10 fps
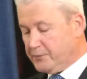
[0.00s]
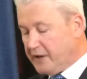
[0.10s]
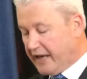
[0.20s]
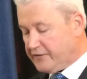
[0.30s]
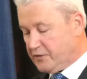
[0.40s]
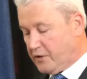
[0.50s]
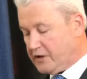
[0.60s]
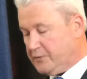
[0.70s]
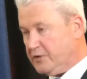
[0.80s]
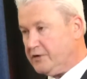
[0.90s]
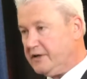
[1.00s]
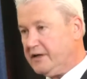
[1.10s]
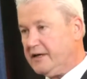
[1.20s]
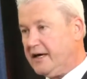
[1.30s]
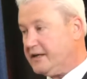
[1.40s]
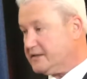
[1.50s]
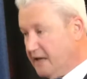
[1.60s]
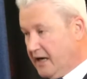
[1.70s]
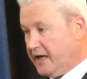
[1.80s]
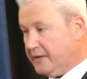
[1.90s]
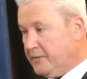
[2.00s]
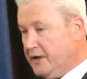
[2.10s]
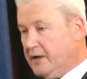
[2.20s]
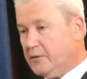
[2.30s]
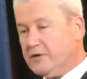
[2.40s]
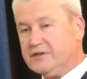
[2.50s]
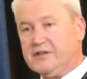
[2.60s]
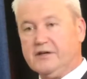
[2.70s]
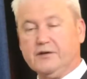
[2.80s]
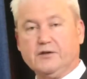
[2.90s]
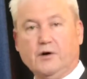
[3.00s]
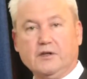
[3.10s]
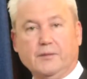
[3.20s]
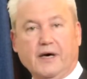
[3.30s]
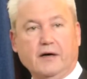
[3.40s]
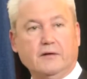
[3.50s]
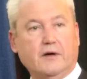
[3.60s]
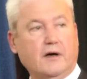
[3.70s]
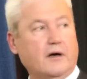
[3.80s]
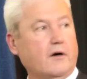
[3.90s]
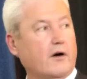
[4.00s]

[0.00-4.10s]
gave to our community at a time where the senator talked about uh,